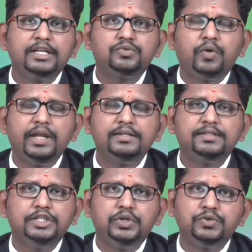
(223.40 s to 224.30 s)
Next one
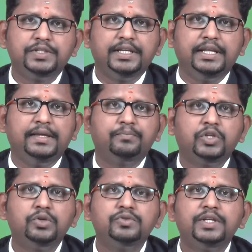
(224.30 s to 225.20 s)
is UCD.
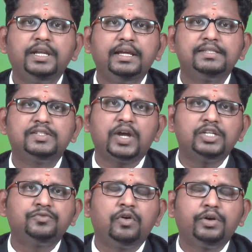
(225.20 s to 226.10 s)
UCD
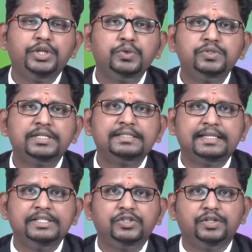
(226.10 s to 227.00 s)
stands for
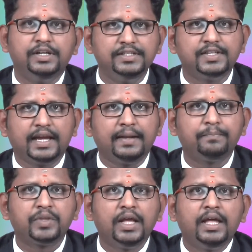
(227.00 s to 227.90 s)
user-centered
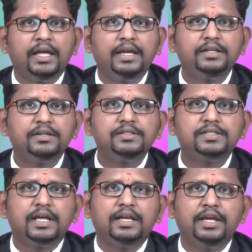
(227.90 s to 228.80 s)
design. It
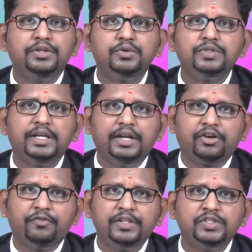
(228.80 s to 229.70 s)
is a user
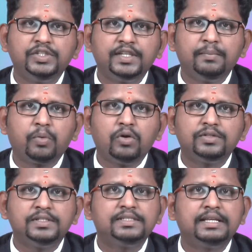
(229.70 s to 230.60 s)
interface design
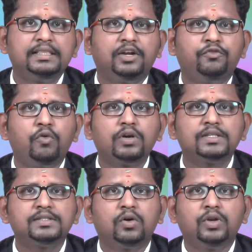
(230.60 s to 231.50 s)
process that
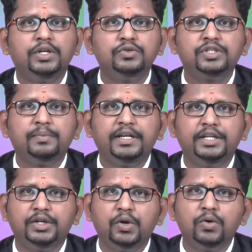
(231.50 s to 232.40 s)
focuses on
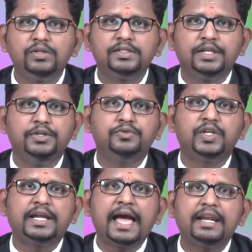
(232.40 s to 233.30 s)
usability goals,
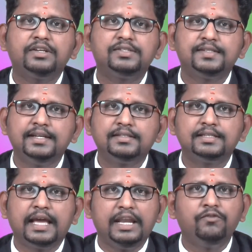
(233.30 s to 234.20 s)
user
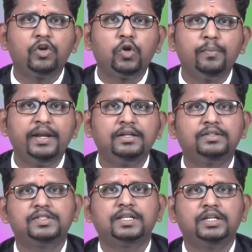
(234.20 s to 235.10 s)
characteristics,
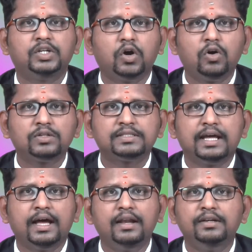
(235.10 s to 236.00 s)
environments,
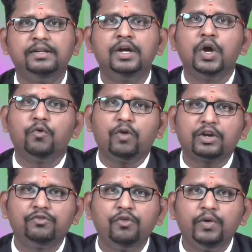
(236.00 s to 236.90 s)
talks, and
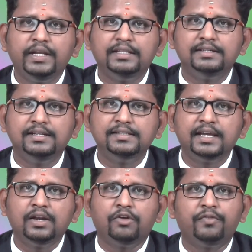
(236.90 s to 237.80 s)
workflow in the
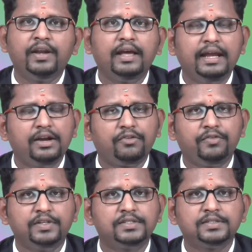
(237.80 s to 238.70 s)
design of an
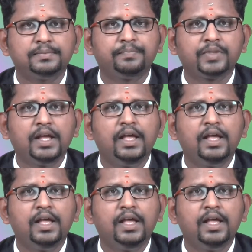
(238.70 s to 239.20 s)
interface.